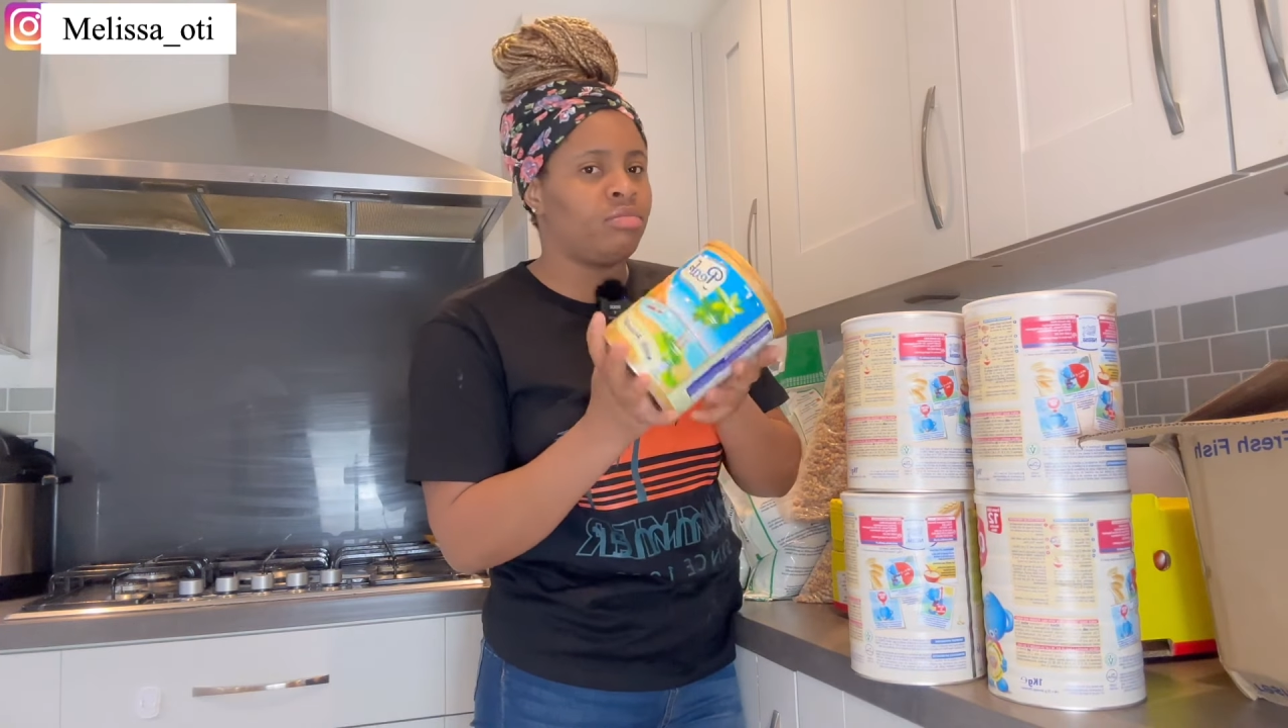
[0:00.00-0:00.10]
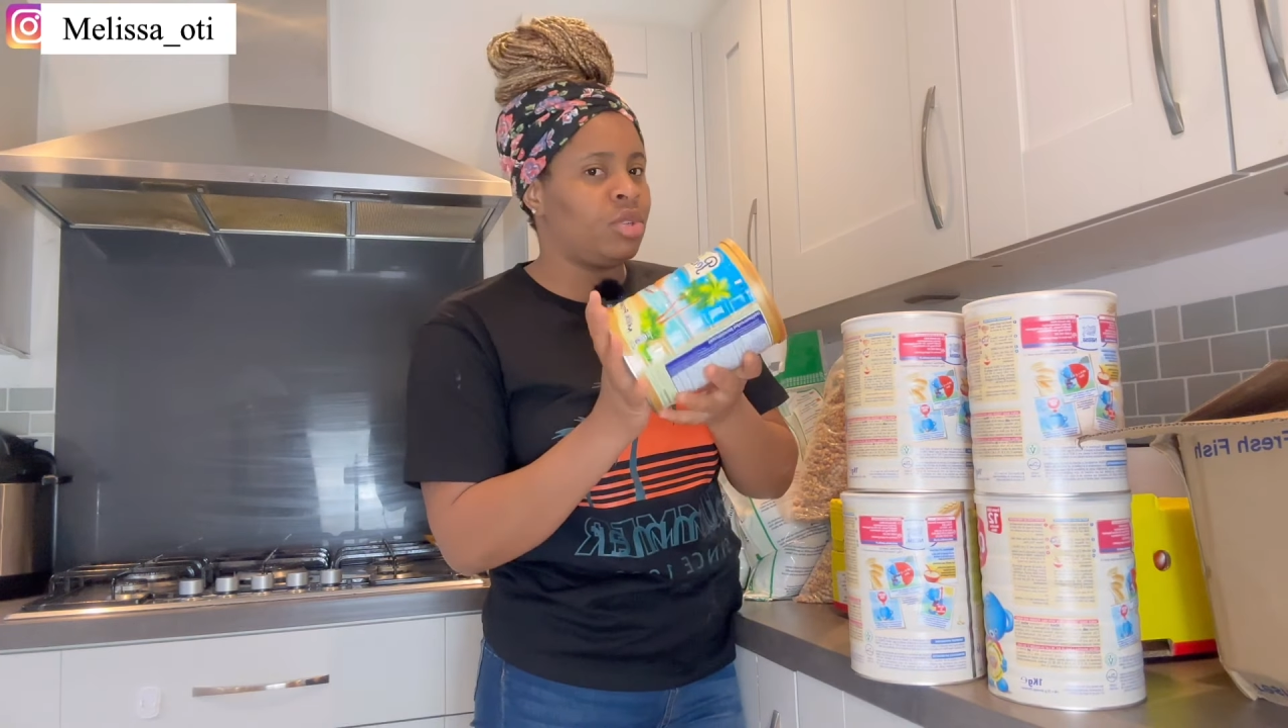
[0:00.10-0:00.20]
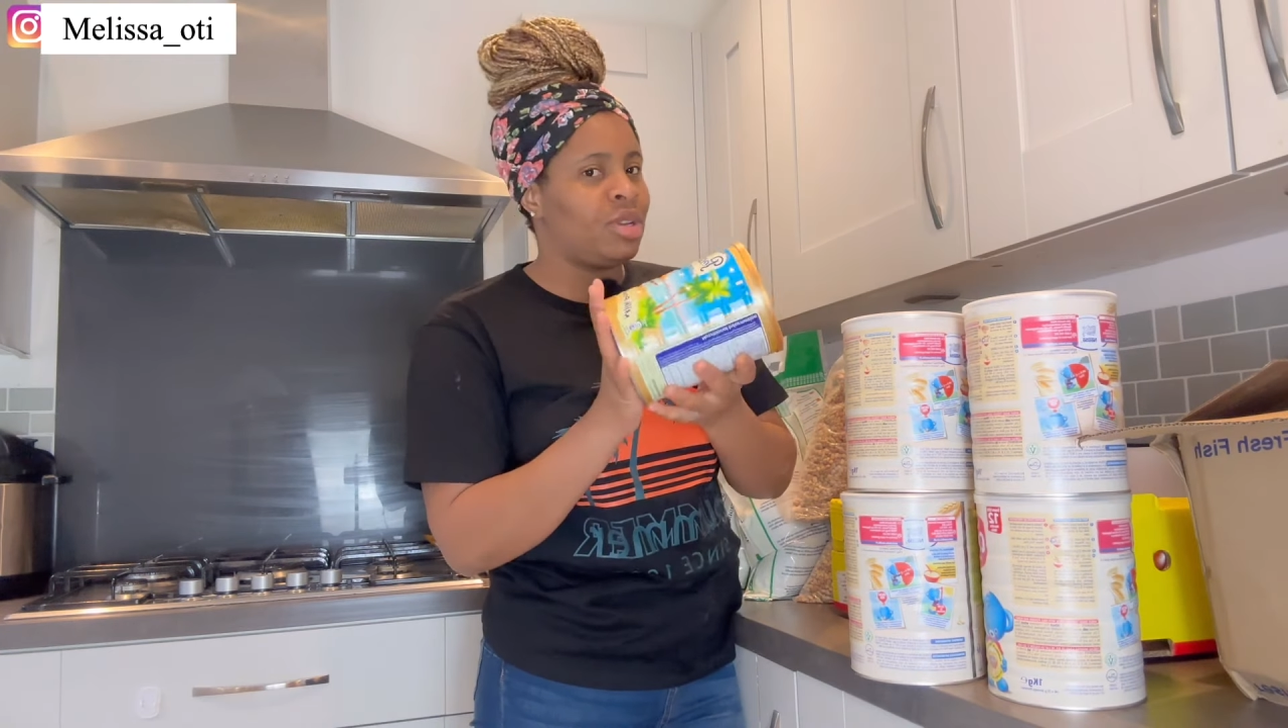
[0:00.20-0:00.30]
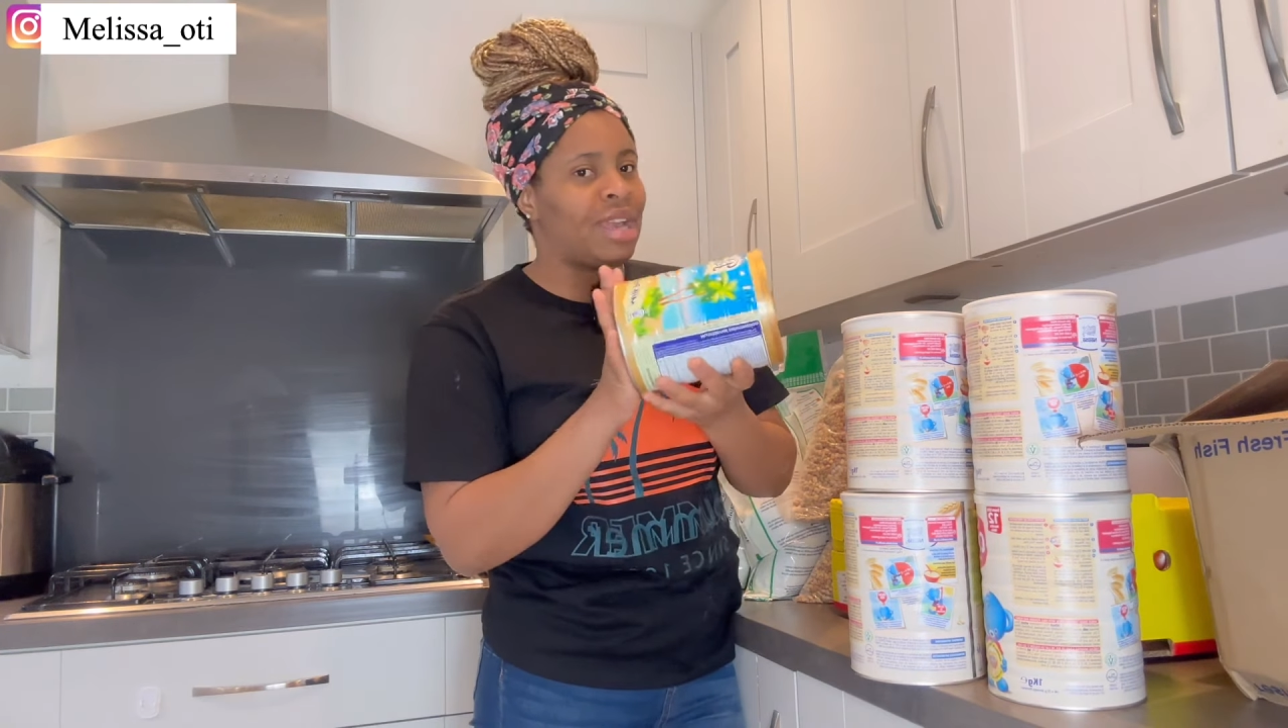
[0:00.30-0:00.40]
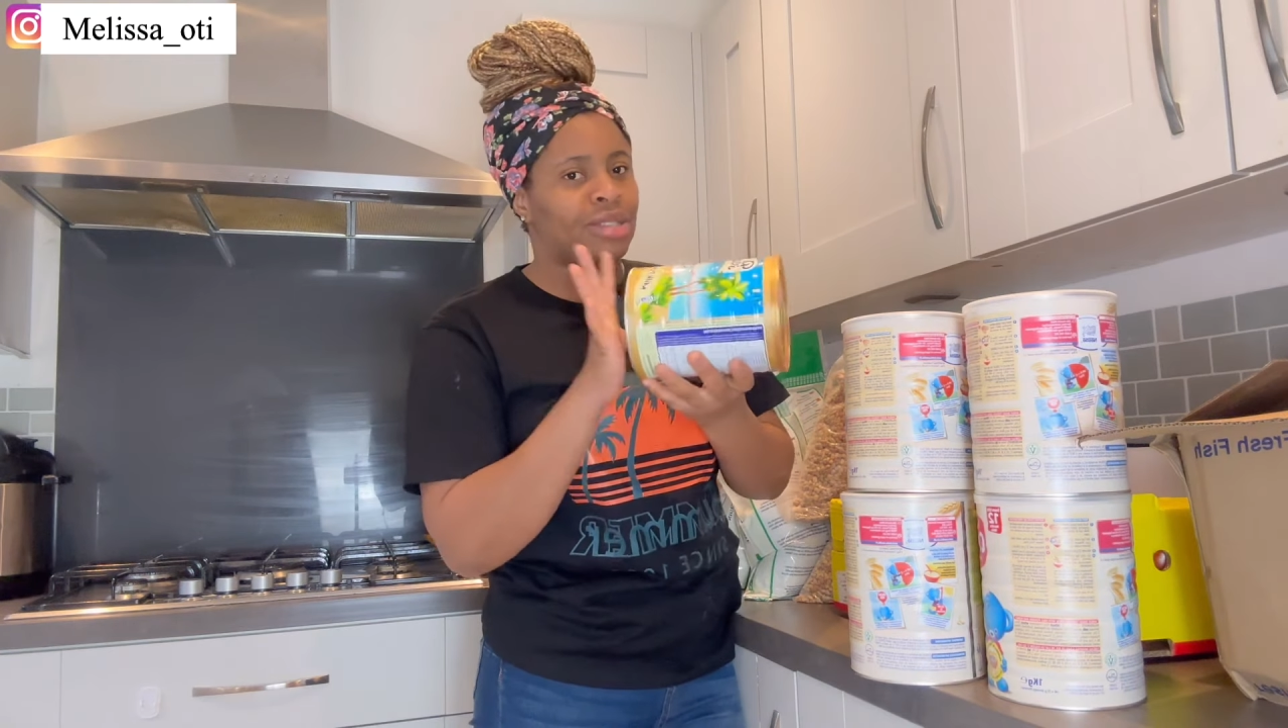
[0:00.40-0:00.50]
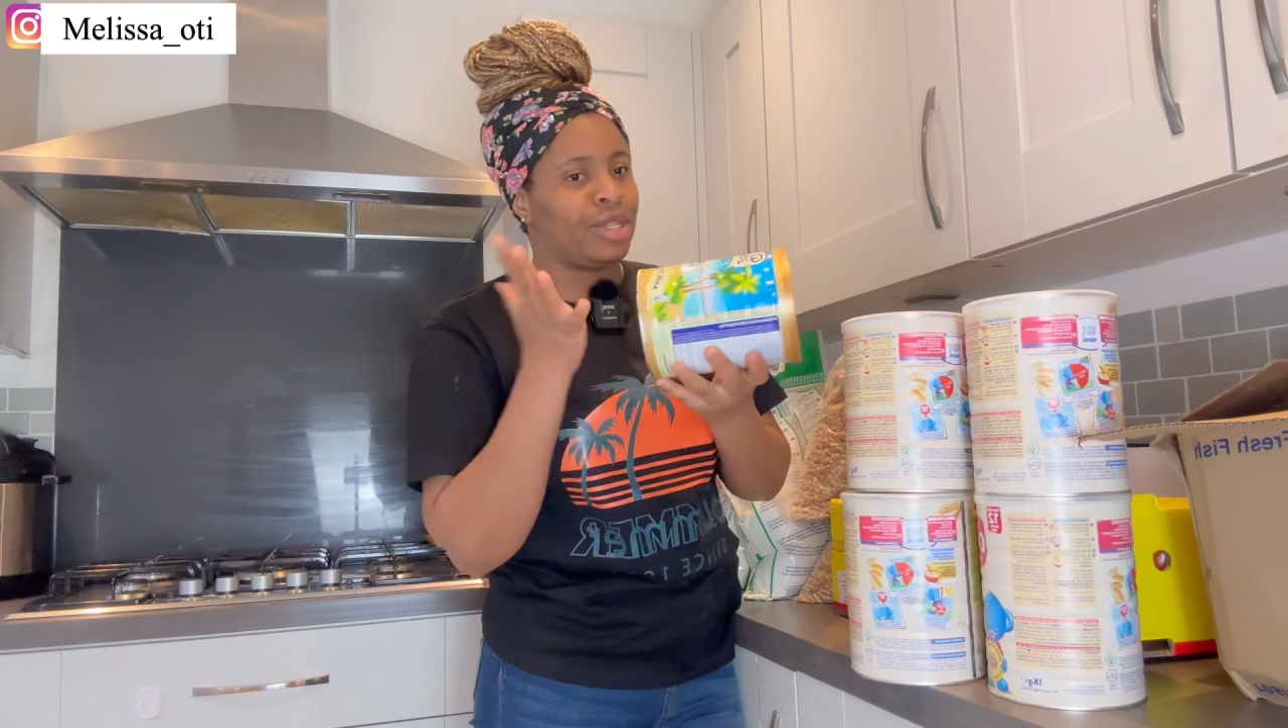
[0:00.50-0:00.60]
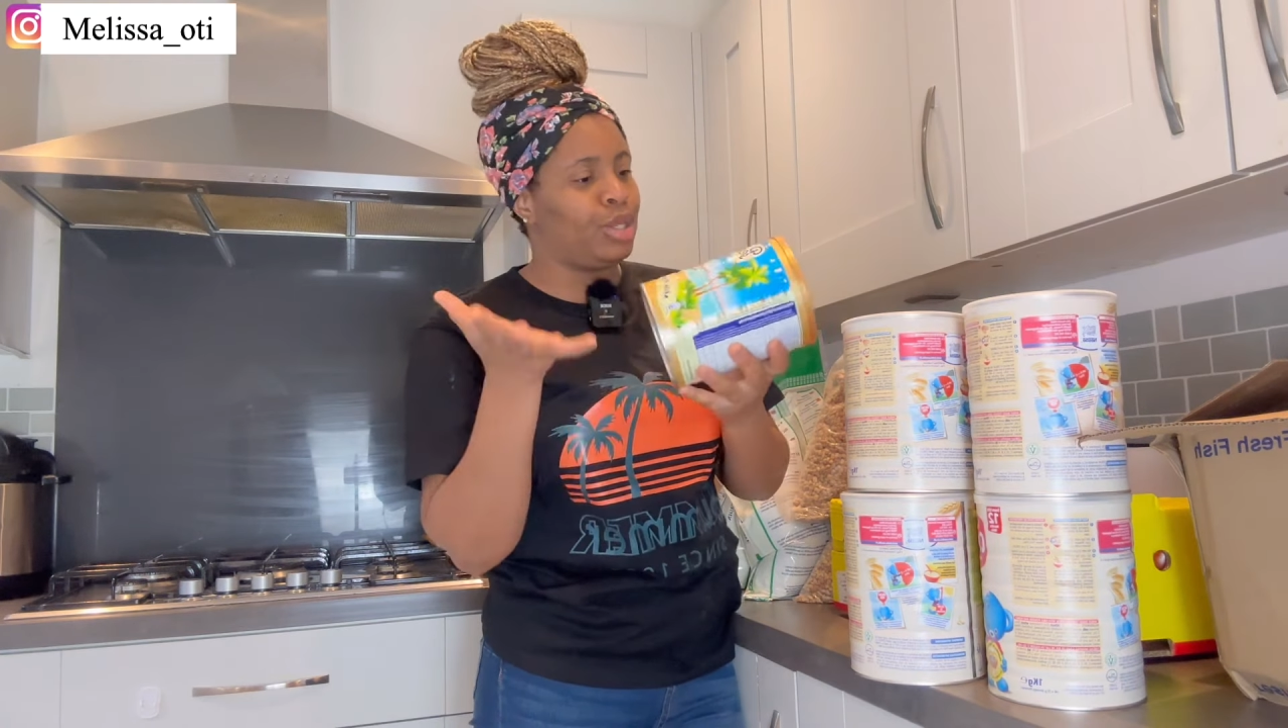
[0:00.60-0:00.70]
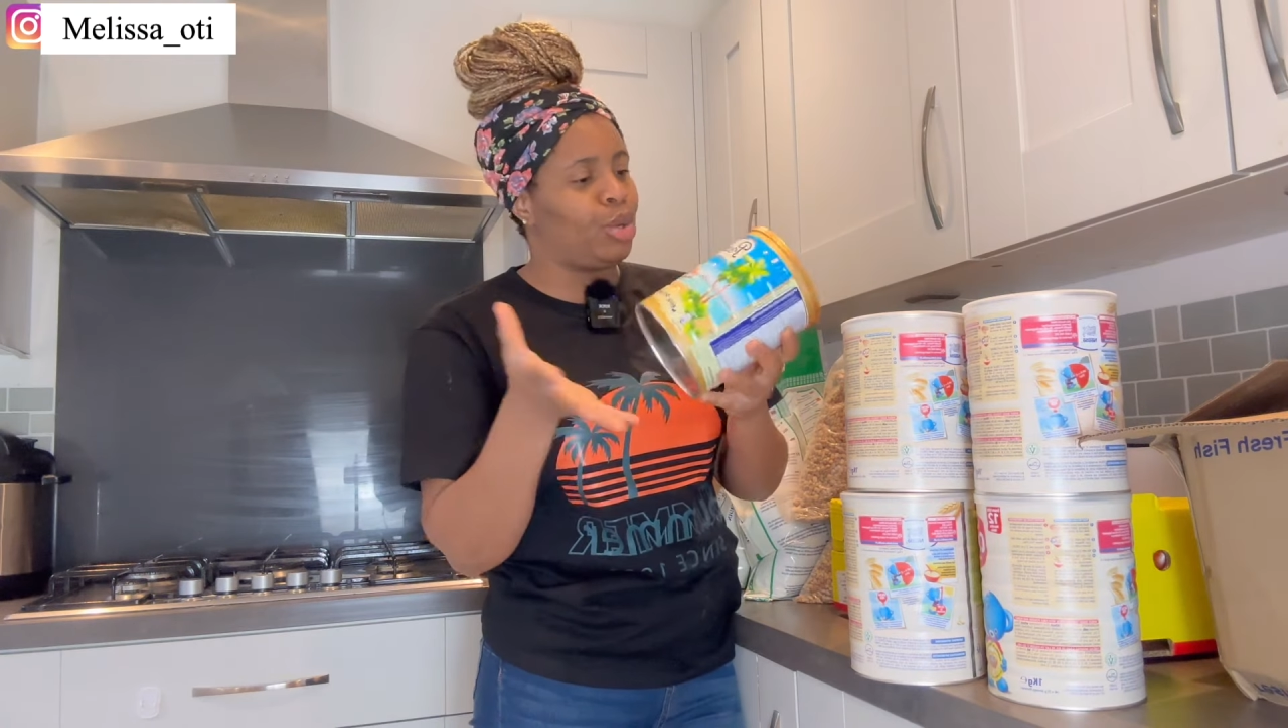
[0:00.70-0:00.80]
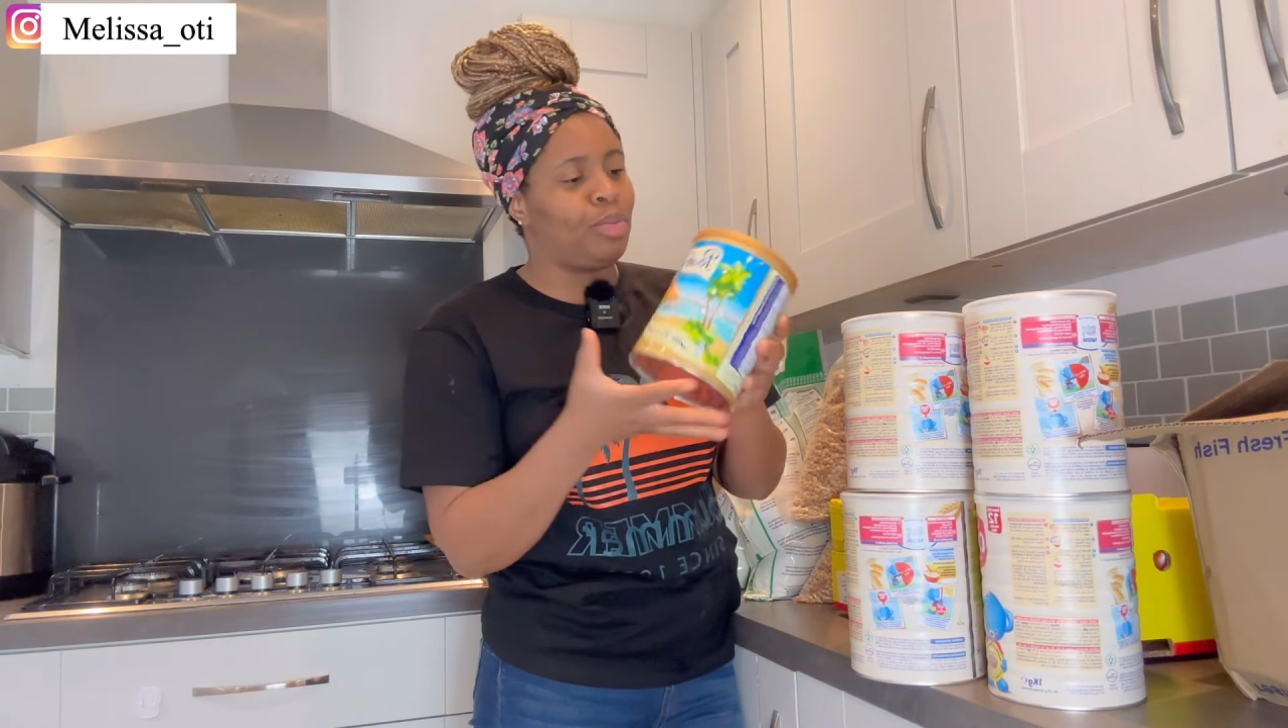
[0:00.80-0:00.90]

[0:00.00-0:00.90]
You guys, I didn't know